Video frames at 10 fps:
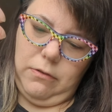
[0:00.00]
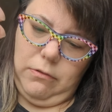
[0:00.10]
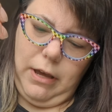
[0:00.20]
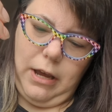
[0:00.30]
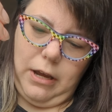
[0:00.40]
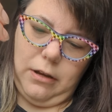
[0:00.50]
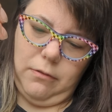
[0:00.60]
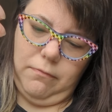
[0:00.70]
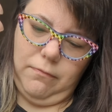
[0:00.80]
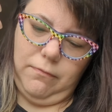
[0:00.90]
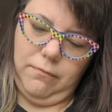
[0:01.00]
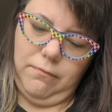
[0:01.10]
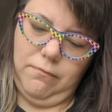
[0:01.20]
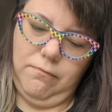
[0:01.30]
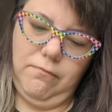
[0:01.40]
Ah,
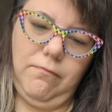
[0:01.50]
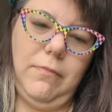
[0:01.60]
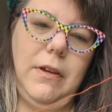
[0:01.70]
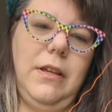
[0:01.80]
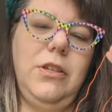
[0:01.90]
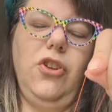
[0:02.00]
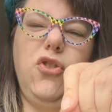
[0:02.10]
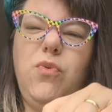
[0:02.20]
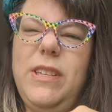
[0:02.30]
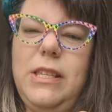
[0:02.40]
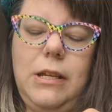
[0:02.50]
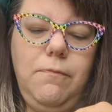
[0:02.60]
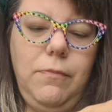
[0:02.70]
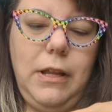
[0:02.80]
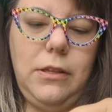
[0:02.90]
it's a little twisty.
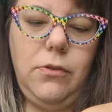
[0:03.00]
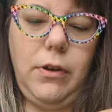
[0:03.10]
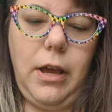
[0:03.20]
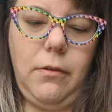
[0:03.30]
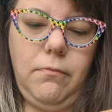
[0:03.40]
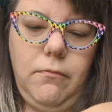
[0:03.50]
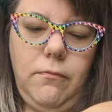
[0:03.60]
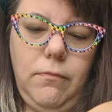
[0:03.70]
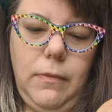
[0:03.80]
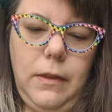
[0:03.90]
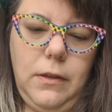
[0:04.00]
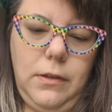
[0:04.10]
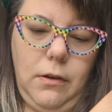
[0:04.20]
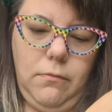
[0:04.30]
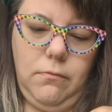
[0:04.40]
That's okay.
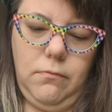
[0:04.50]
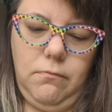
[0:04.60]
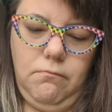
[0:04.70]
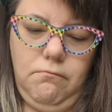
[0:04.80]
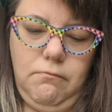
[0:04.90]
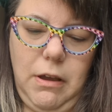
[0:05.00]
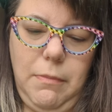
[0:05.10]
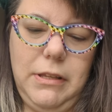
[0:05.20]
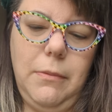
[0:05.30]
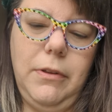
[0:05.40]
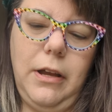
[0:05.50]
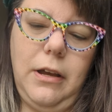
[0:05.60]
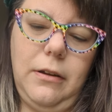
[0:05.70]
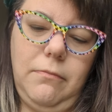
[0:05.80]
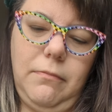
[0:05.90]
So, make my double
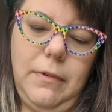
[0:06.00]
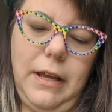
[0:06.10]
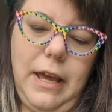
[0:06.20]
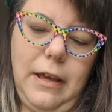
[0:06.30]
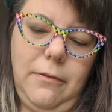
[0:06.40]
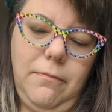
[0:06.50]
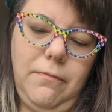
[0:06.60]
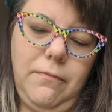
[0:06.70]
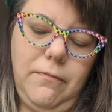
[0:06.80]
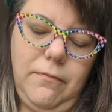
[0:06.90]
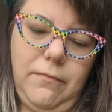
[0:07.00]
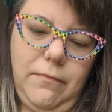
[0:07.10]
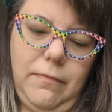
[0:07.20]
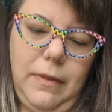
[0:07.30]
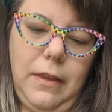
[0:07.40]
knot again.
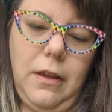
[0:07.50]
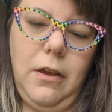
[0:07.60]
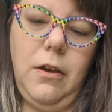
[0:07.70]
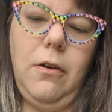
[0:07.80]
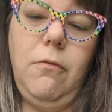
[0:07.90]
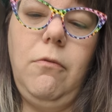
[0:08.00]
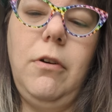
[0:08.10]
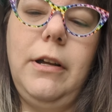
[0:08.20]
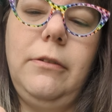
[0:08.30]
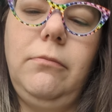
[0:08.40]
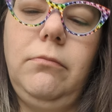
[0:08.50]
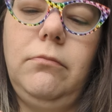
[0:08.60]
One.